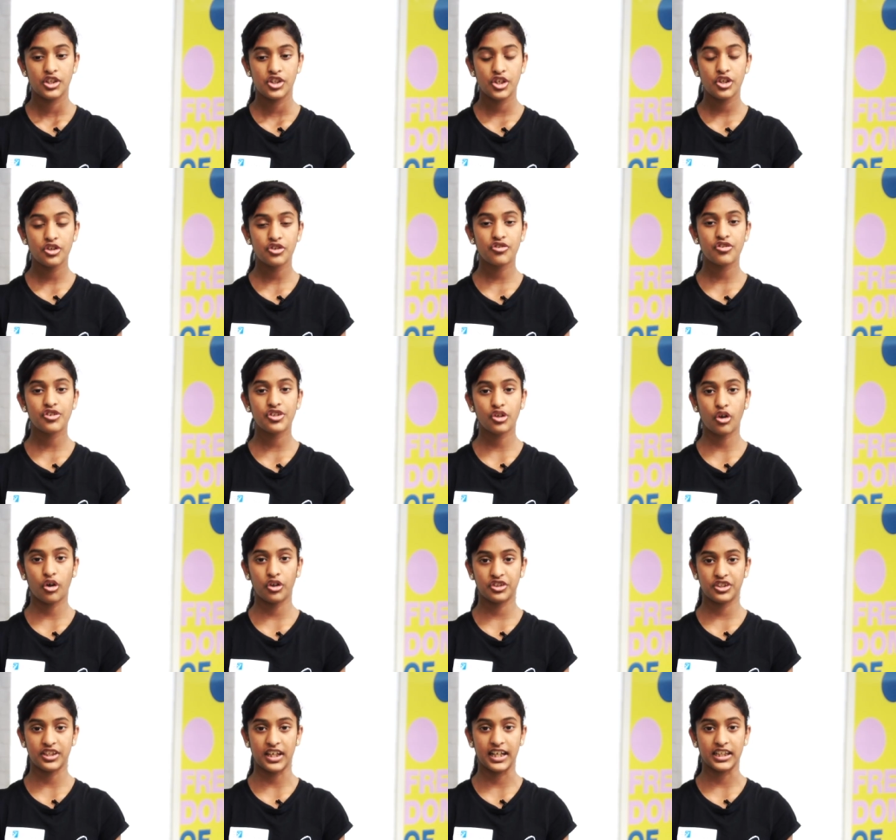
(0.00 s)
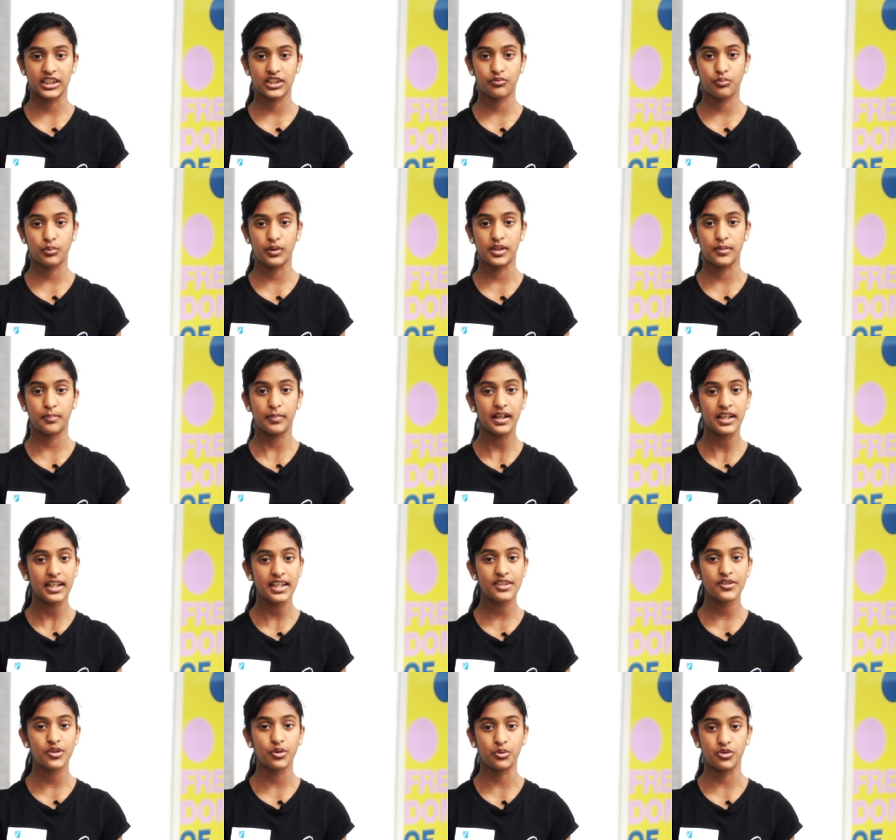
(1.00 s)
children's contact with the
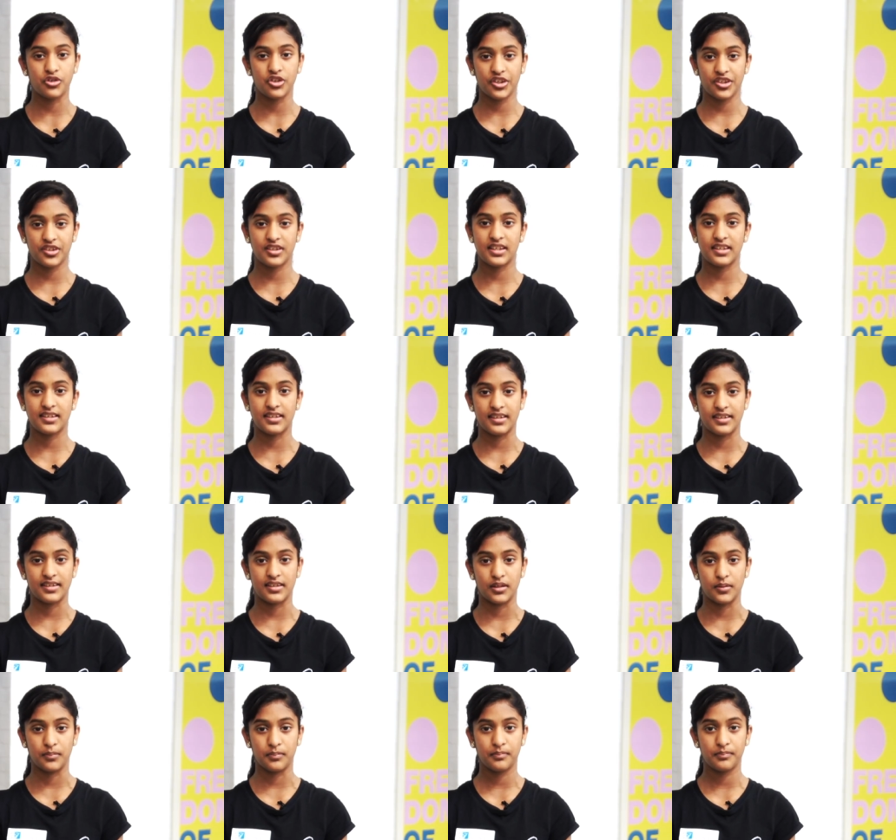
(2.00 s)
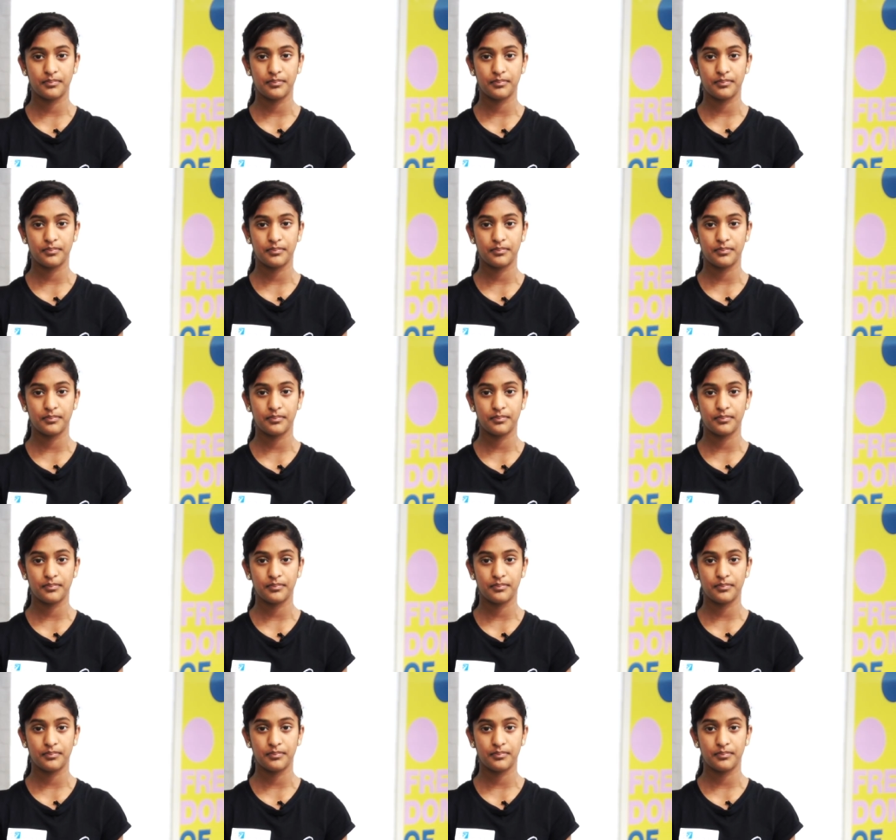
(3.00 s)
police or justice system,